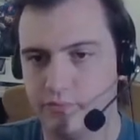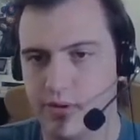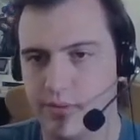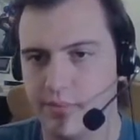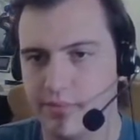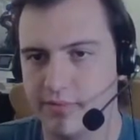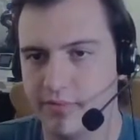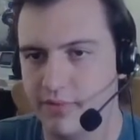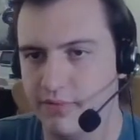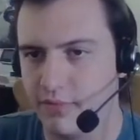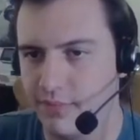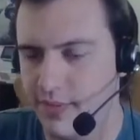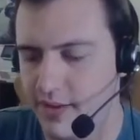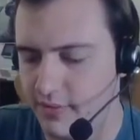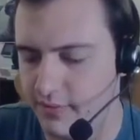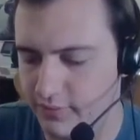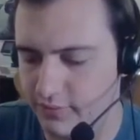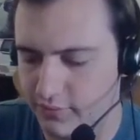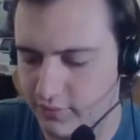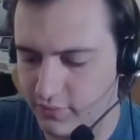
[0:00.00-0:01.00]
myself a
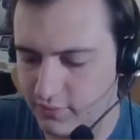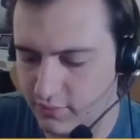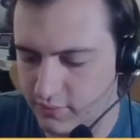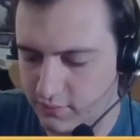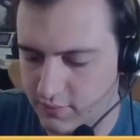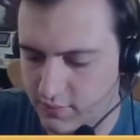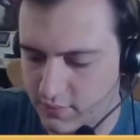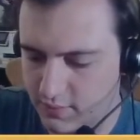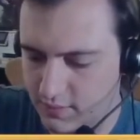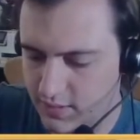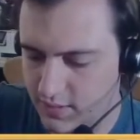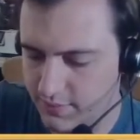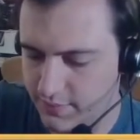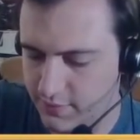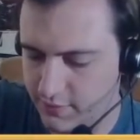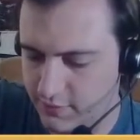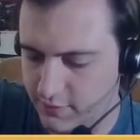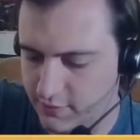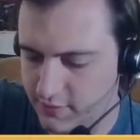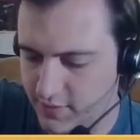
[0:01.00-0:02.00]
pair of
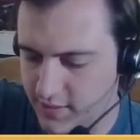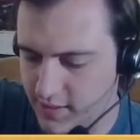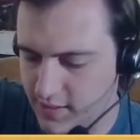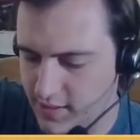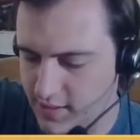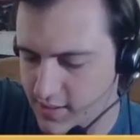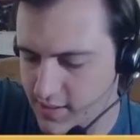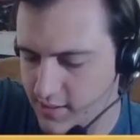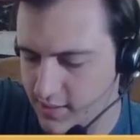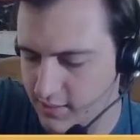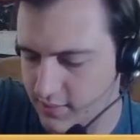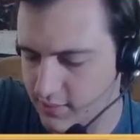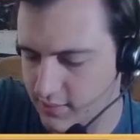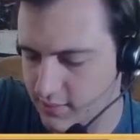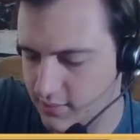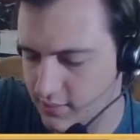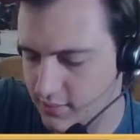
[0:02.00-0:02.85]
clippers and